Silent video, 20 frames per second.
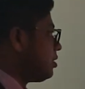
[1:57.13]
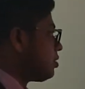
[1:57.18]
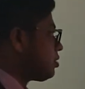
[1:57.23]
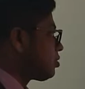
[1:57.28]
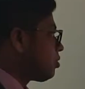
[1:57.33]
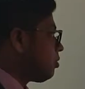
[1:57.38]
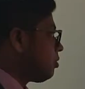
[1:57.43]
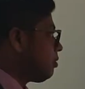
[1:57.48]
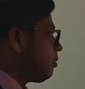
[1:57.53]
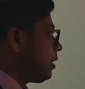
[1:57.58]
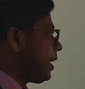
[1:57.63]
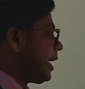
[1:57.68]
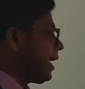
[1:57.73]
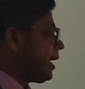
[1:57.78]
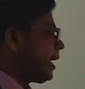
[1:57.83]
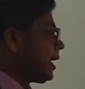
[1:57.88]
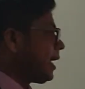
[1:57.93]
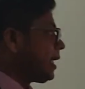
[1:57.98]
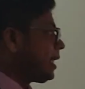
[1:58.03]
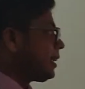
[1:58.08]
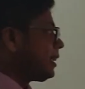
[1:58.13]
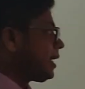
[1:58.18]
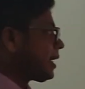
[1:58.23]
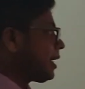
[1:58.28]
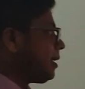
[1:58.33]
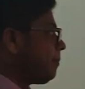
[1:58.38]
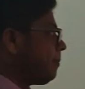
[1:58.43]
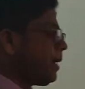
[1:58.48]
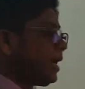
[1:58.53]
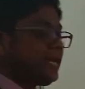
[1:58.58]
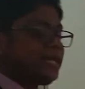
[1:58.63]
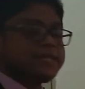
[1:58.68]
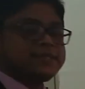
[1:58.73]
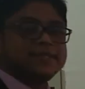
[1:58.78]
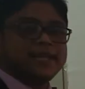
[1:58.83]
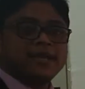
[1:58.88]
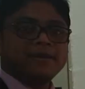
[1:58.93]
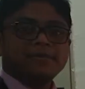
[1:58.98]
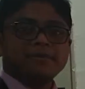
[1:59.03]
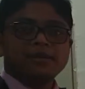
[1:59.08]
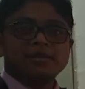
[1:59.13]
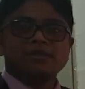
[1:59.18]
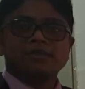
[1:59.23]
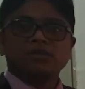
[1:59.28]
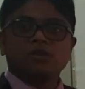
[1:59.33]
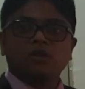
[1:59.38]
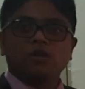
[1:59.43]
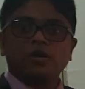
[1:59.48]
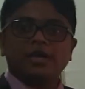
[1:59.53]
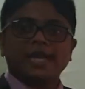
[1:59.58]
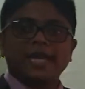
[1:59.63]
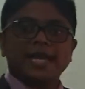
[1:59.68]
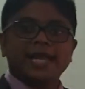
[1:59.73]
So the company's name is called